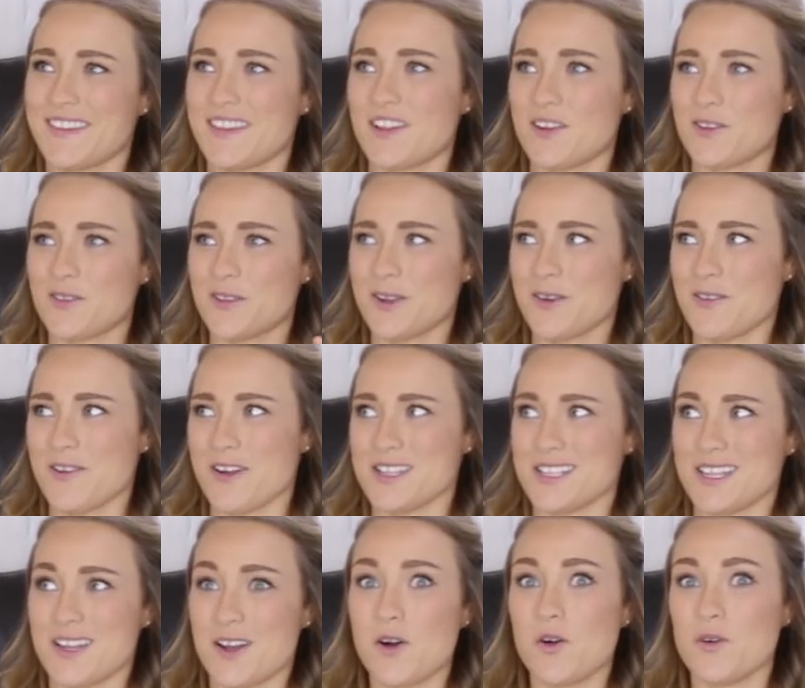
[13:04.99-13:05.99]
they're
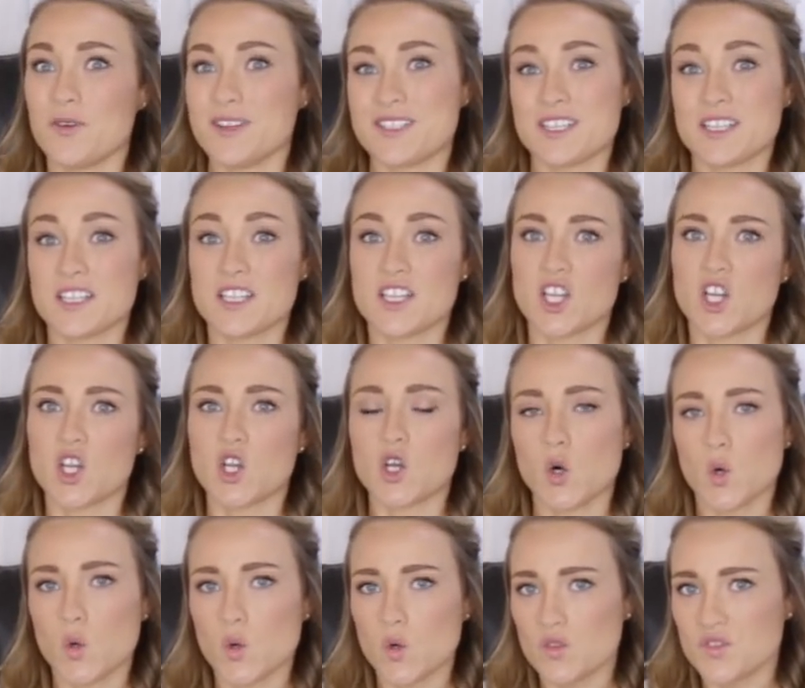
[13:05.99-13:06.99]
theorizing, oh, is it the
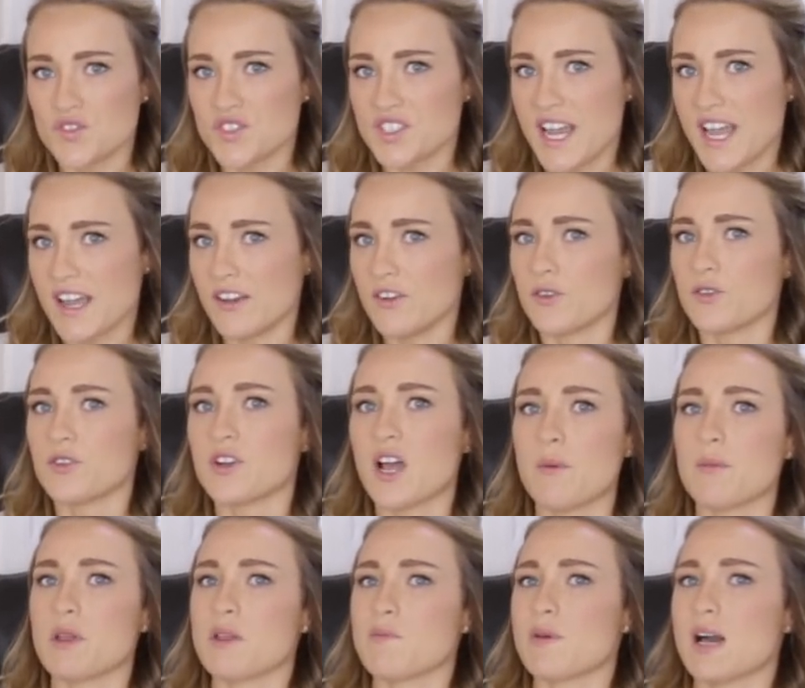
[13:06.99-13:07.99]
gold standard
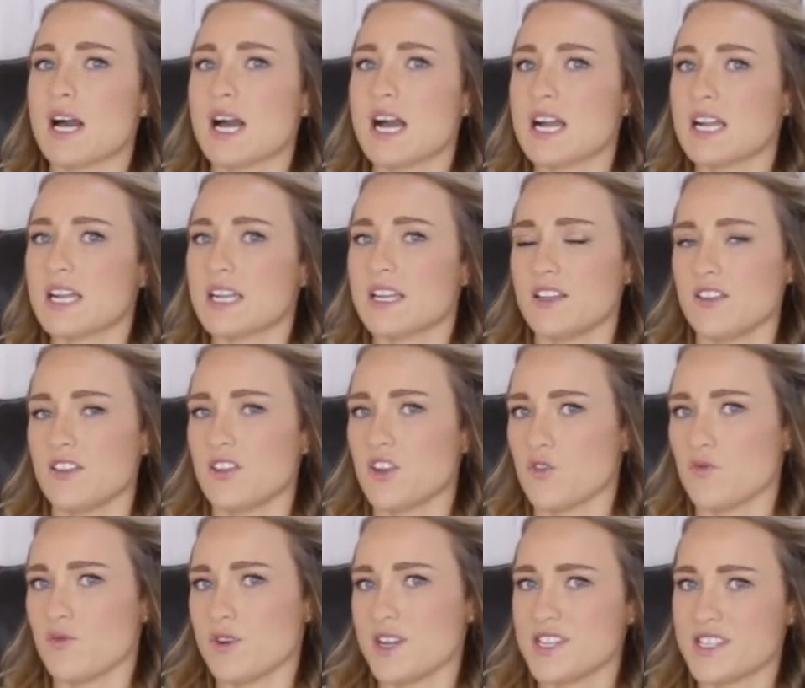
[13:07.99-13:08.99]
coming back and
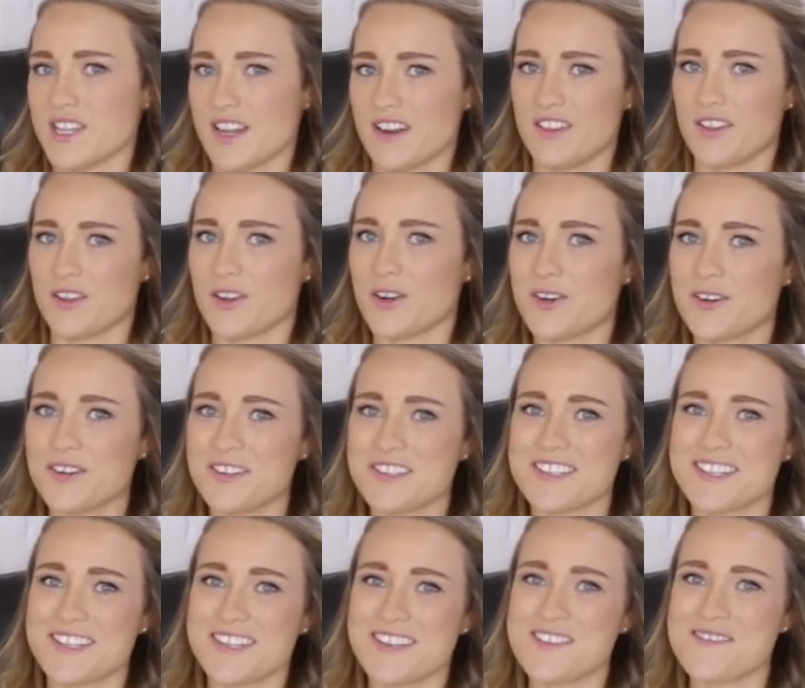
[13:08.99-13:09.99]
they're resetting the
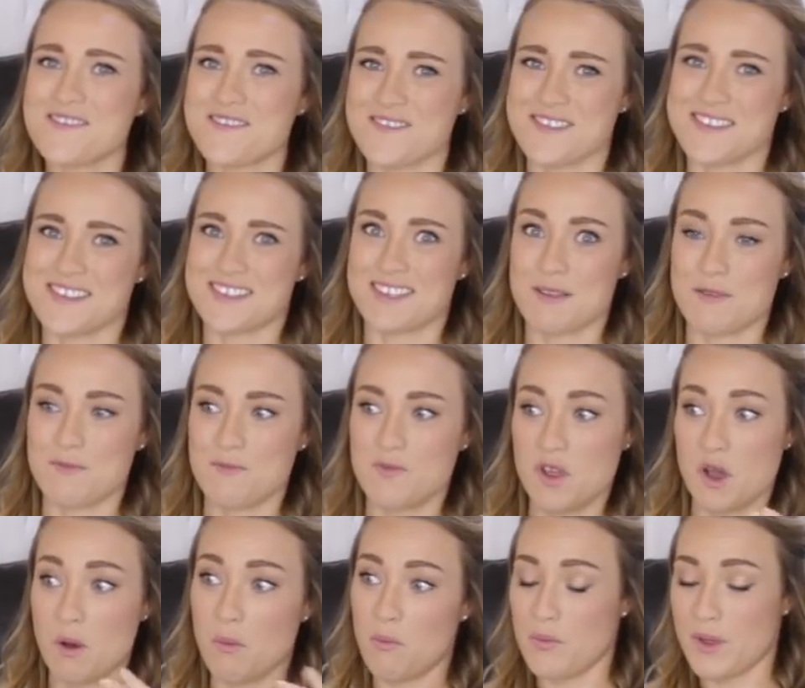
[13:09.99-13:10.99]
currency, or is it
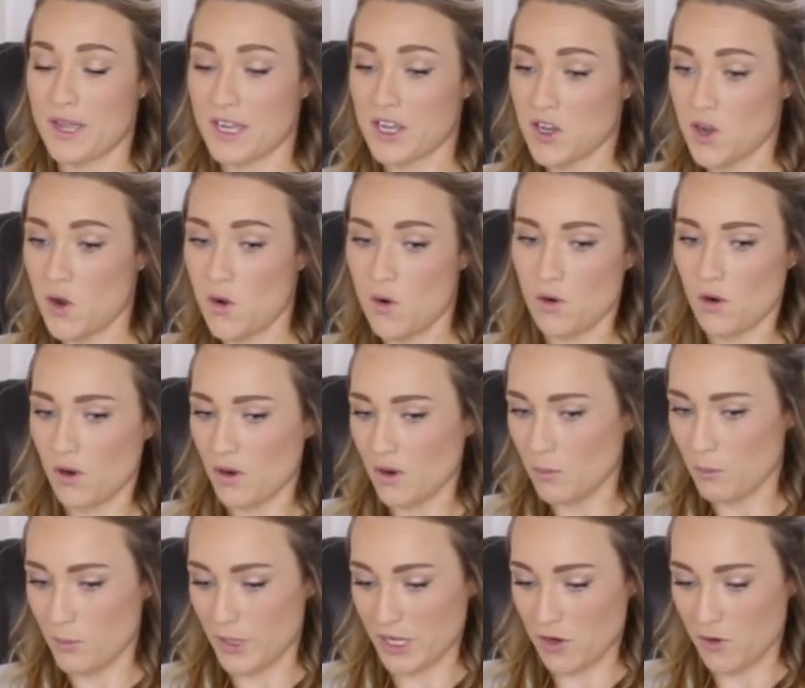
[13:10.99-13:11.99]
a
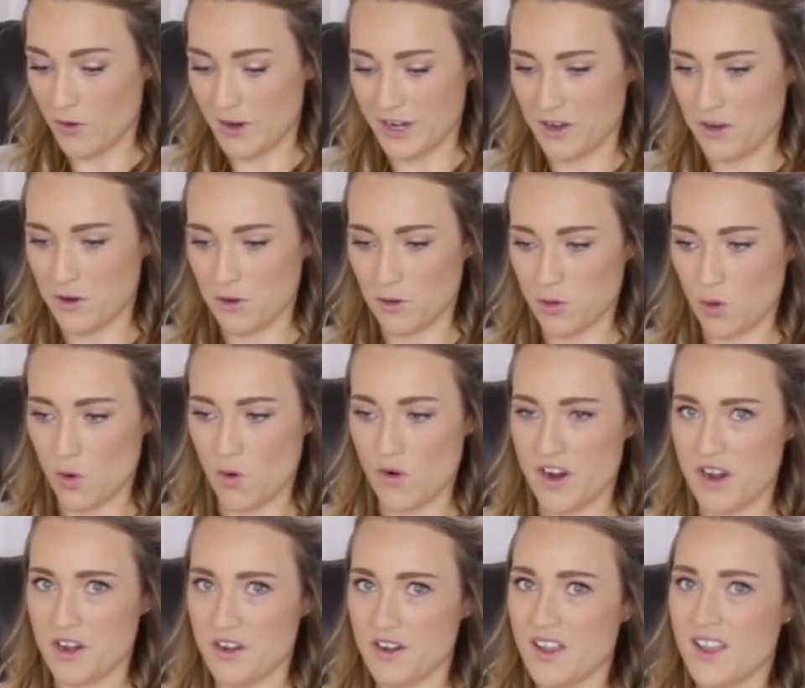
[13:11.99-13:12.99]
Bitcoin gold
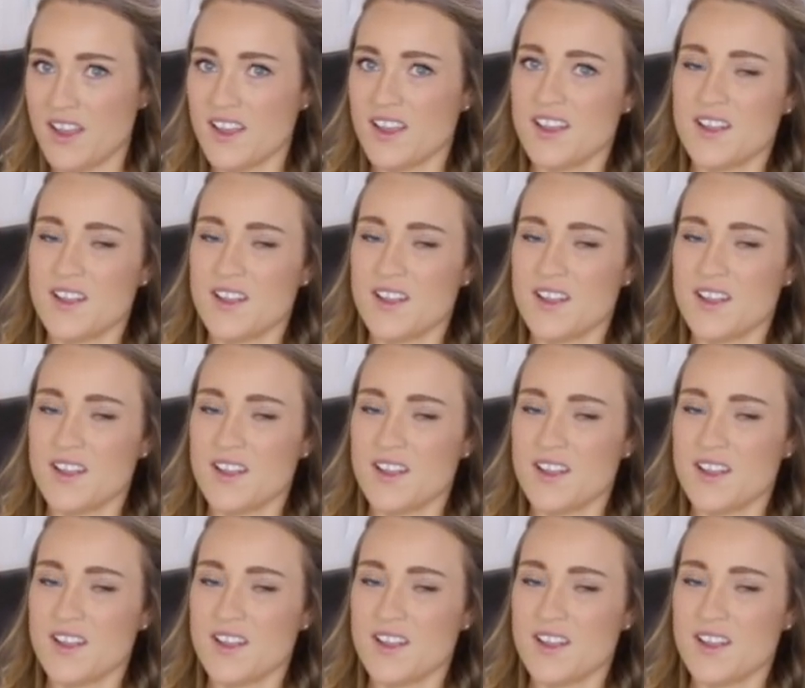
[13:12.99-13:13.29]
coin?